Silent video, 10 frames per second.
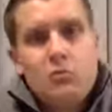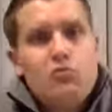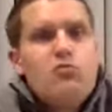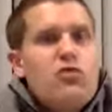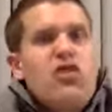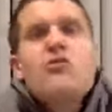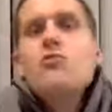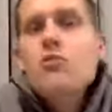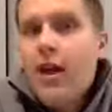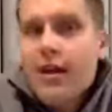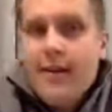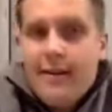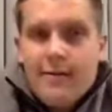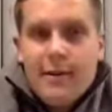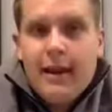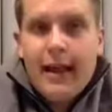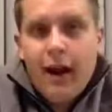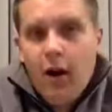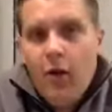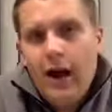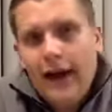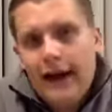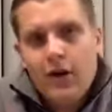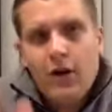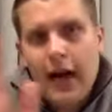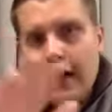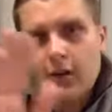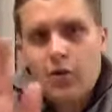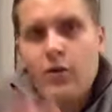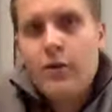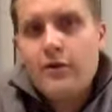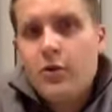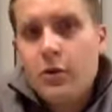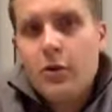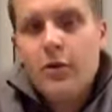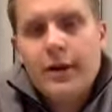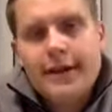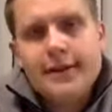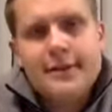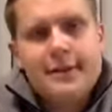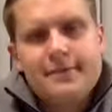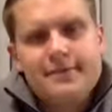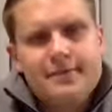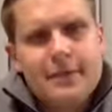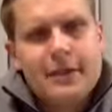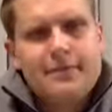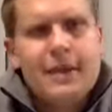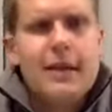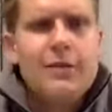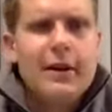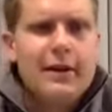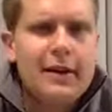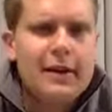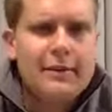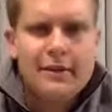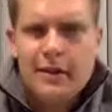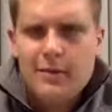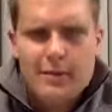just be like, oh, I gotta go do a review real quick. So, but anyway, just